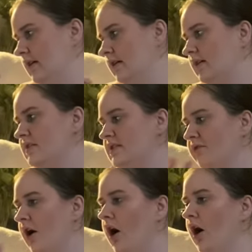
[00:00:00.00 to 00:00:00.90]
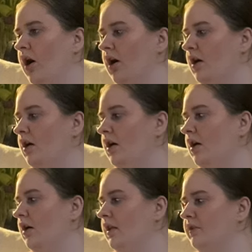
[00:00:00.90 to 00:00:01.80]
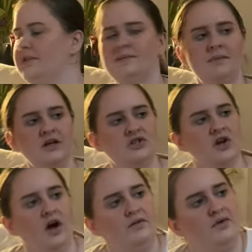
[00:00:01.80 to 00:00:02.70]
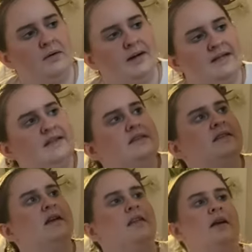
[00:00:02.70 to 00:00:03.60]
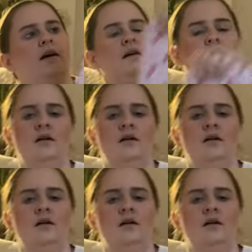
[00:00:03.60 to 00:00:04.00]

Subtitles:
Because there are There is a mixture of romances in there.